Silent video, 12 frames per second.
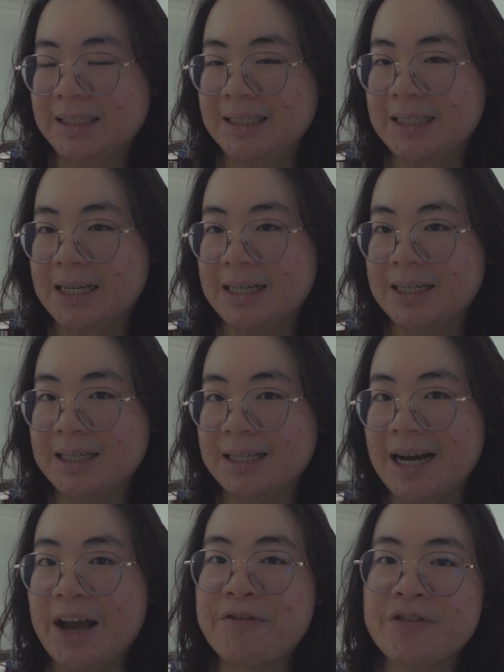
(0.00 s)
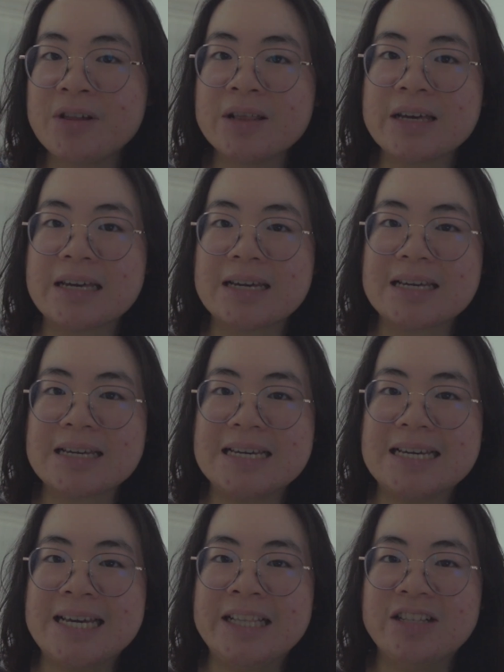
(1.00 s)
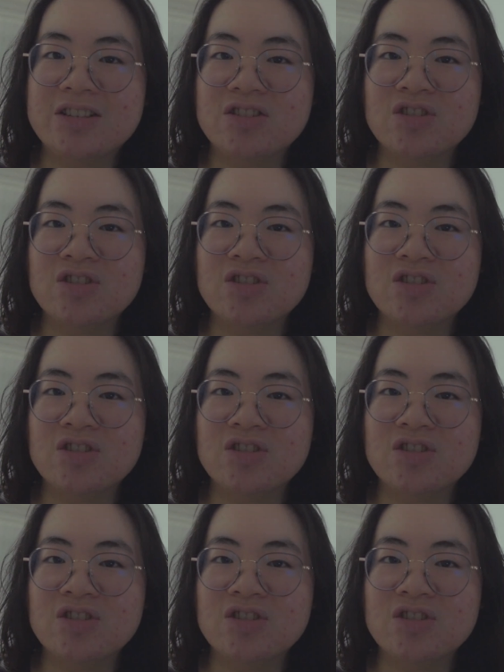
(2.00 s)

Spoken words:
yeah, I feel like it's